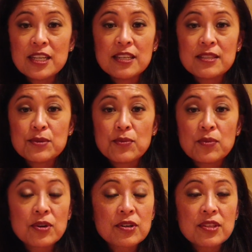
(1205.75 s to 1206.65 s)
It is
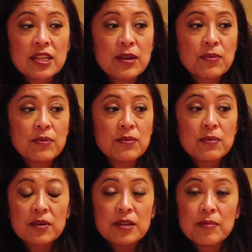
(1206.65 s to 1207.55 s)
work that I
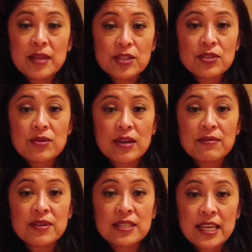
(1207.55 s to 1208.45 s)
commit to
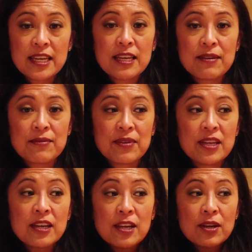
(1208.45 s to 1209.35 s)
every day,
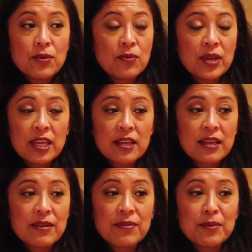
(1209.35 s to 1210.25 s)
every
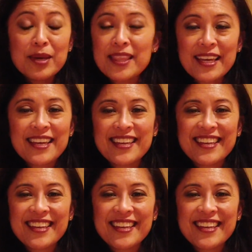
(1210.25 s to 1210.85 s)
week, every month.